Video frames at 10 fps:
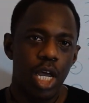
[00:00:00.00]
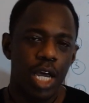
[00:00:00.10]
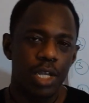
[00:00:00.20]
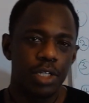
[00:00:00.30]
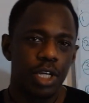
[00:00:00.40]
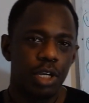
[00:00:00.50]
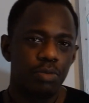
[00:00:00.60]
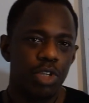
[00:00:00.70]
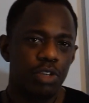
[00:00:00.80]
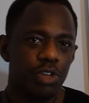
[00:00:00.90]
And
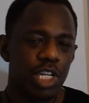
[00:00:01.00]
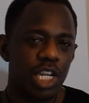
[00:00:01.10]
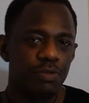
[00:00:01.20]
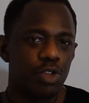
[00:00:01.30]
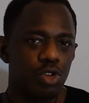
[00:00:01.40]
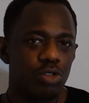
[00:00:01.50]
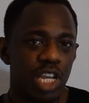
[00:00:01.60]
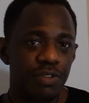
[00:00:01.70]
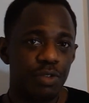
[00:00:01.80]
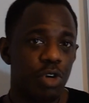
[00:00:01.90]
if you're in level 2,
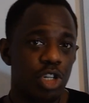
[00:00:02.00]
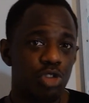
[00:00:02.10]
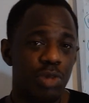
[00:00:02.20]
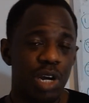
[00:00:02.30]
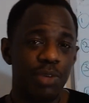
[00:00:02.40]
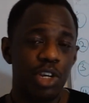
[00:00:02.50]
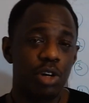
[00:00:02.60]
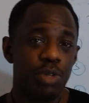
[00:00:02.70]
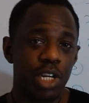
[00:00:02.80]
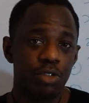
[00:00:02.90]
level 1, you might be
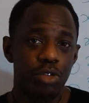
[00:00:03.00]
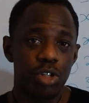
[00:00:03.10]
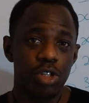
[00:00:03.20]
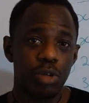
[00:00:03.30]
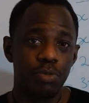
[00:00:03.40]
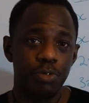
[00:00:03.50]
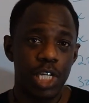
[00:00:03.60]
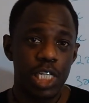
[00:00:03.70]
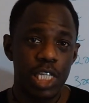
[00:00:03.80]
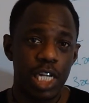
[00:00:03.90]
coming across some
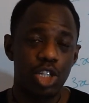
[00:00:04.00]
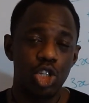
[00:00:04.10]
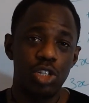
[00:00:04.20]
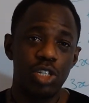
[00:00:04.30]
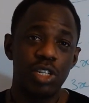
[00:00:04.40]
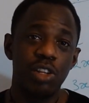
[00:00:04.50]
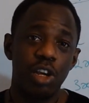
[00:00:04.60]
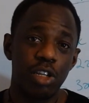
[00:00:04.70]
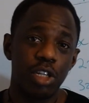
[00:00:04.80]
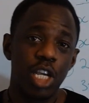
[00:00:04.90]
things that you didn't
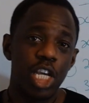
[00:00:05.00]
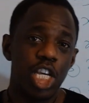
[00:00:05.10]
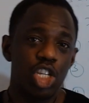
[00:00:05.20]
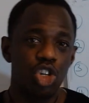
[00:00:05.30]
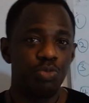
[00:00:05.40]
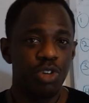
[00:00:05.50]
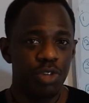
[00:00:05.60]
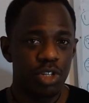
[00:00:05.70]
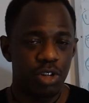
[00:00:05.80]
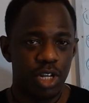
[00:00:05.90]
learn in your
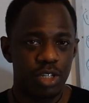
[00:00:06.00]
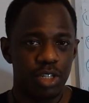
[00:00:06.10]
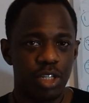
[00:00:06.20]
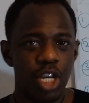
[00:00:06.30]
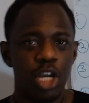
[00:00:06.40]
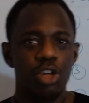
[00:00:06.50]
previous classes.